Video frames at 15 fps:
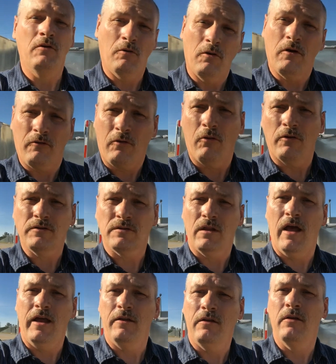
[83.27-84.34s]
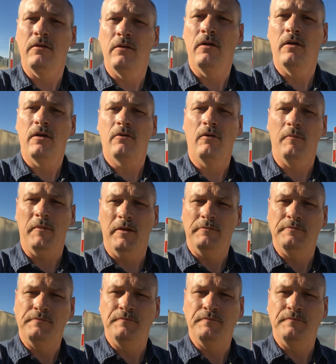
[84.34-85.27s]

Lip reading: or of course light equipment.